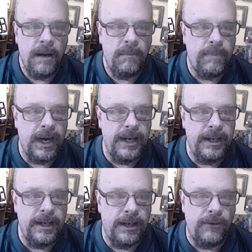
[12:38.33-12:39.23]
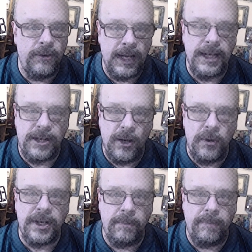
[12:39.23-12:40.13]
but really so
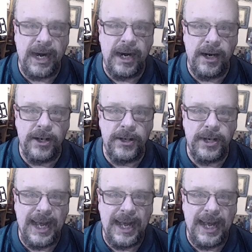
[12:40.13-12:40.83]
does the Bears,